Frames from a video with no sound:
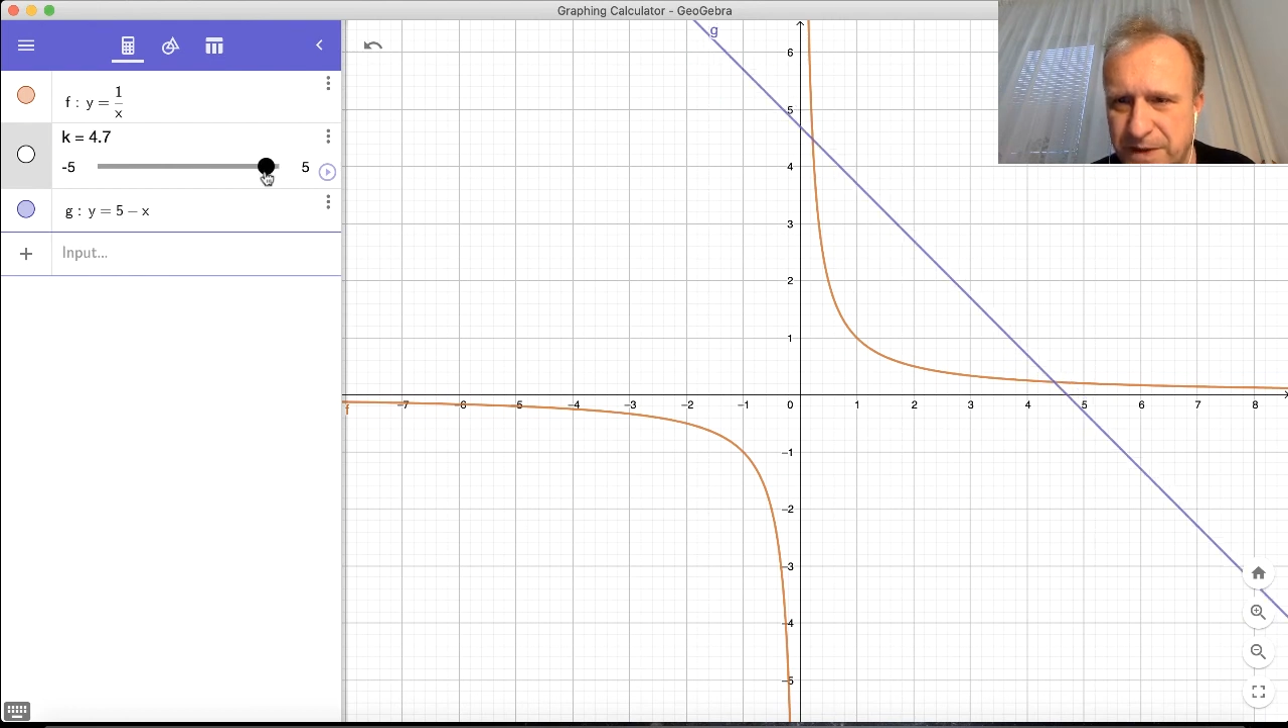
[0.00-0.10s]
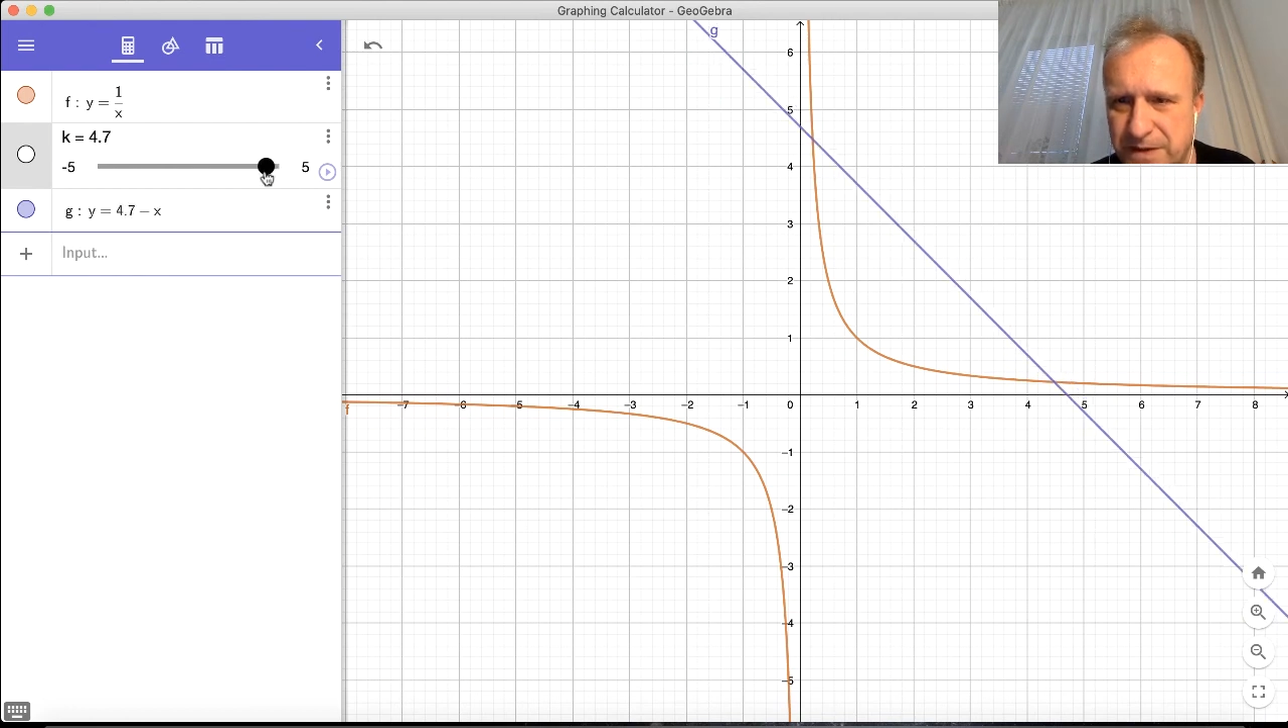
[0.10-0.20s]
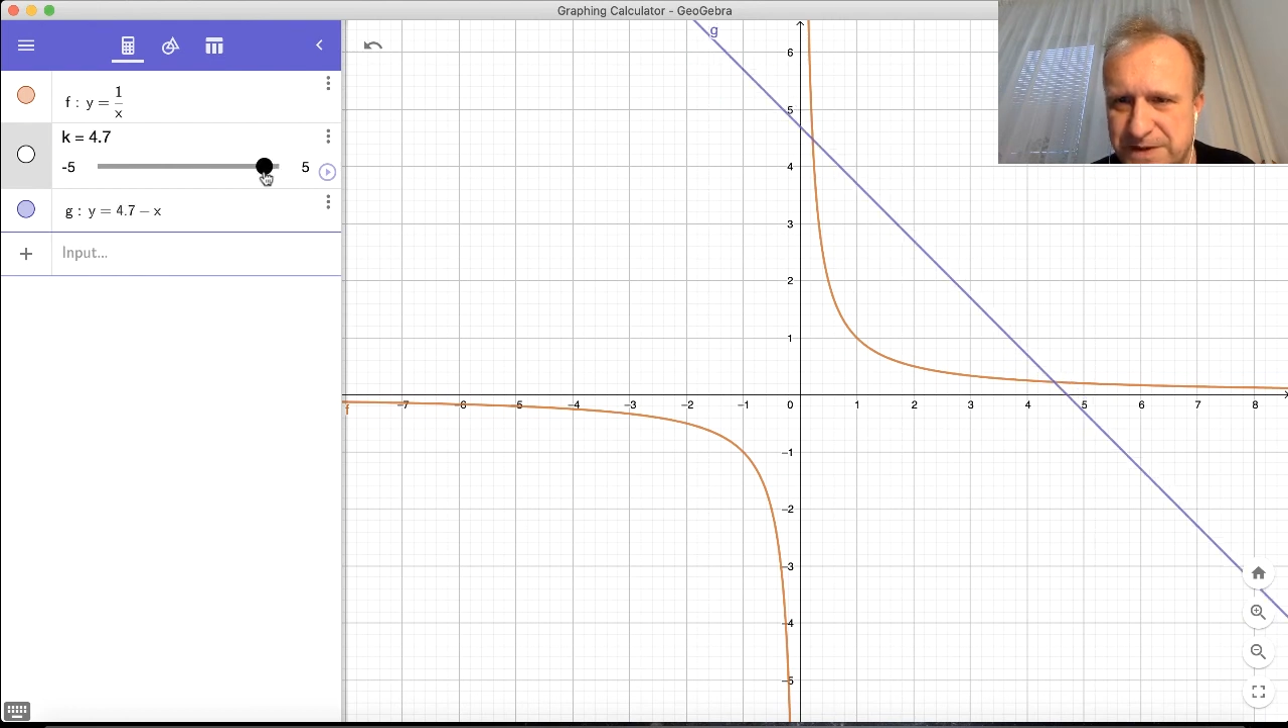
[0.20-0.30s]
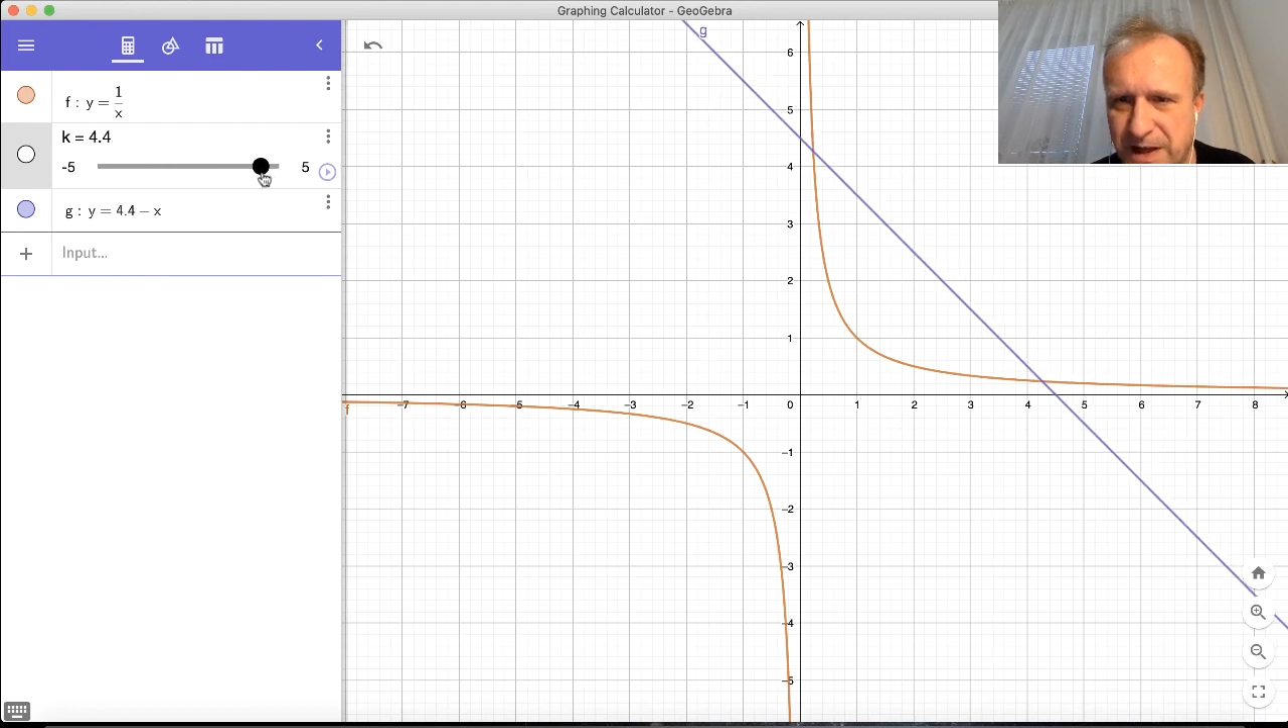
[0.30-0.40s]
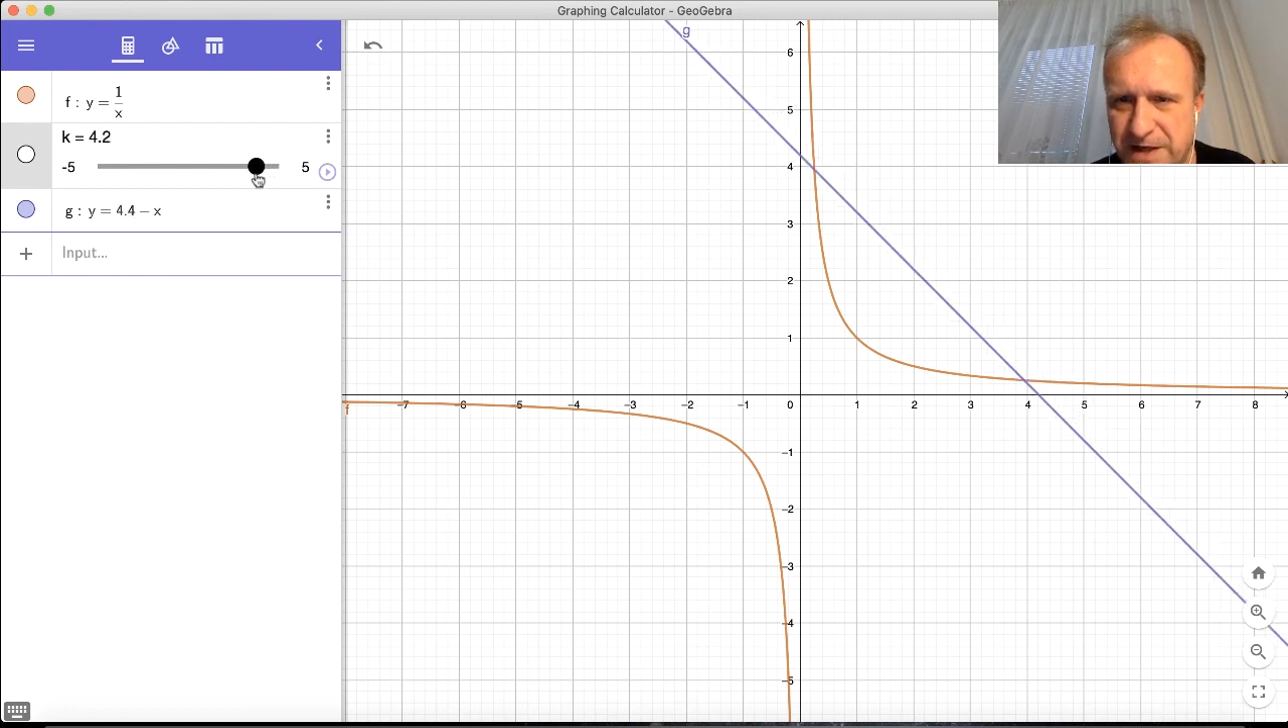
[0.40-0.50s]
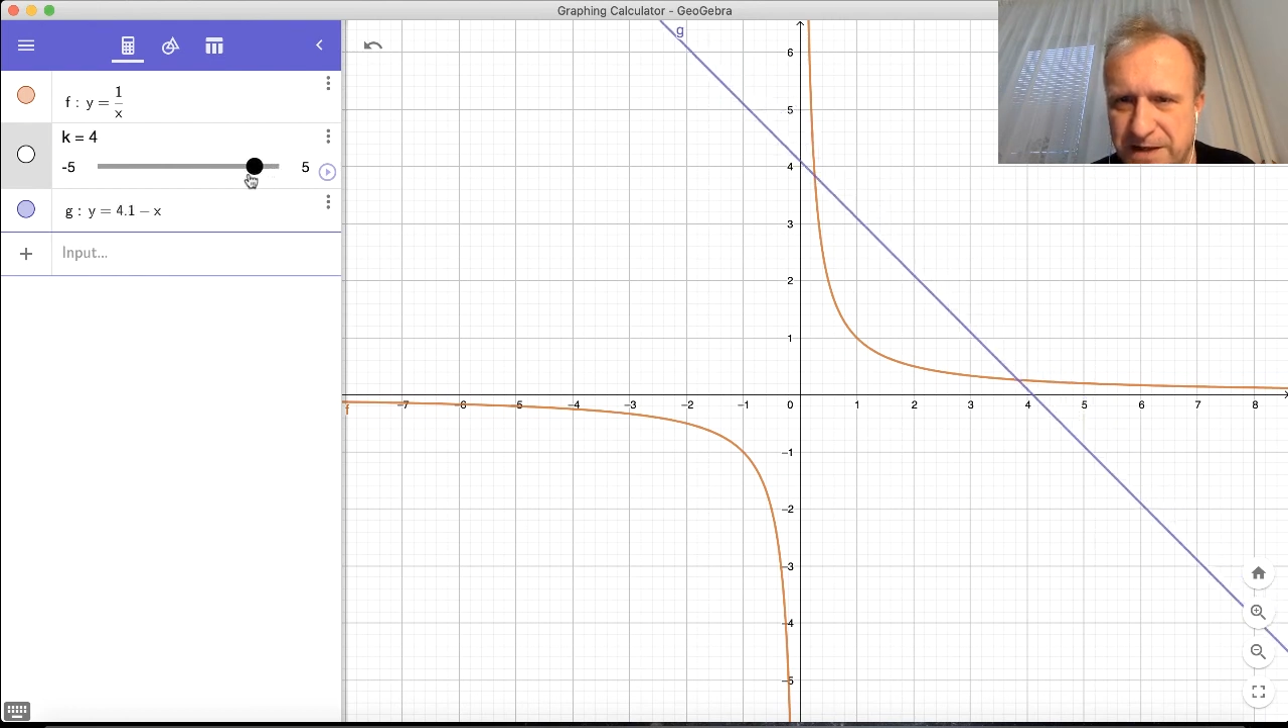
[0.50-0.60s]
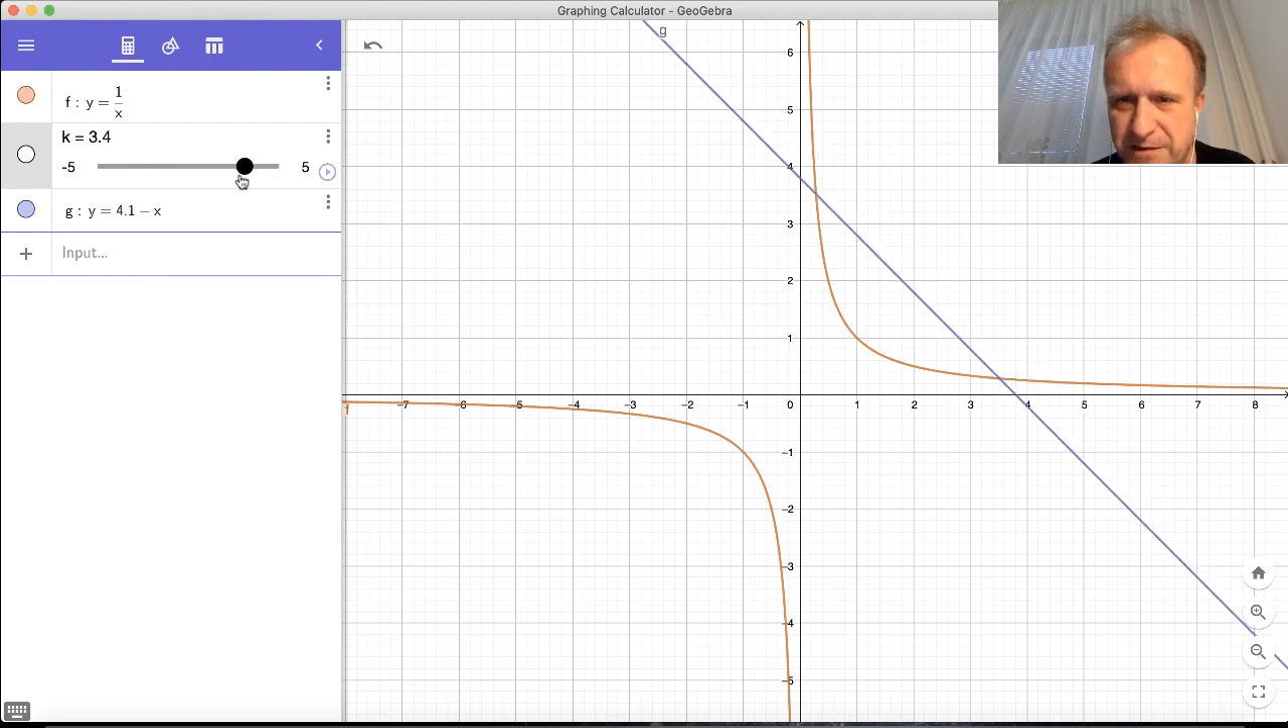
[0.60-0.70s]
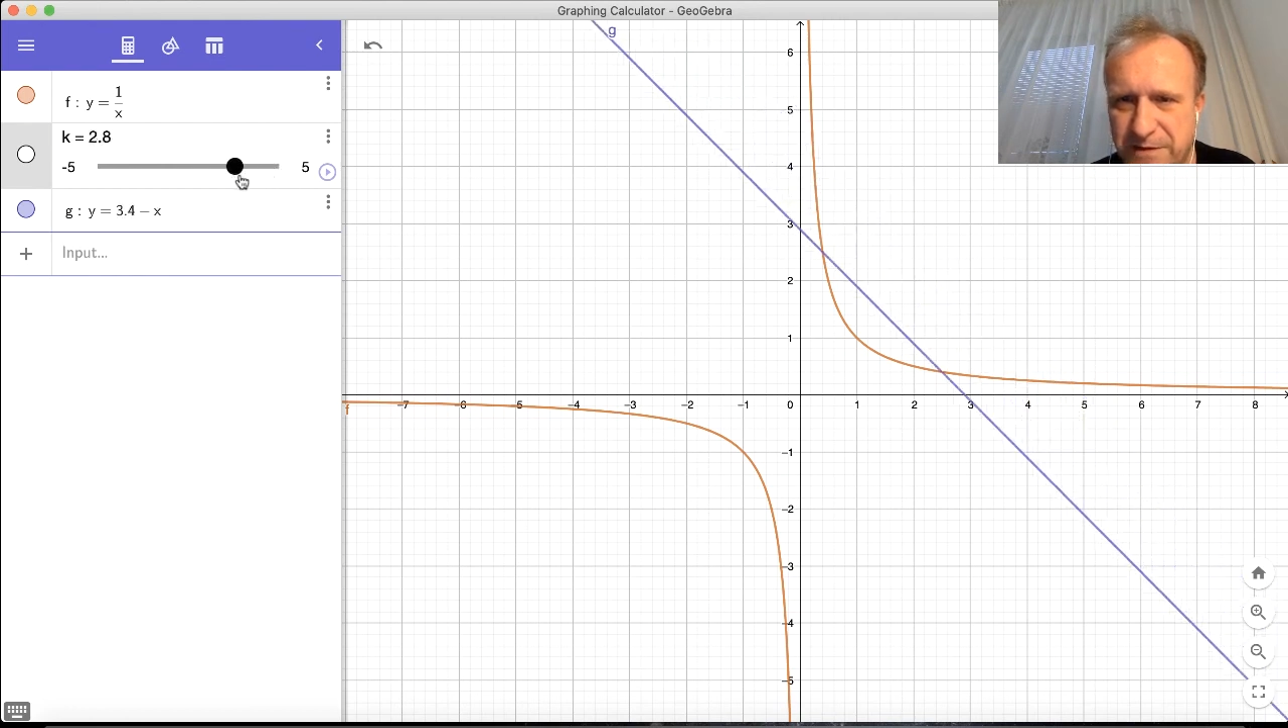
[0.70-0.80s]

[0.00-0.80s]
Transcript: sliding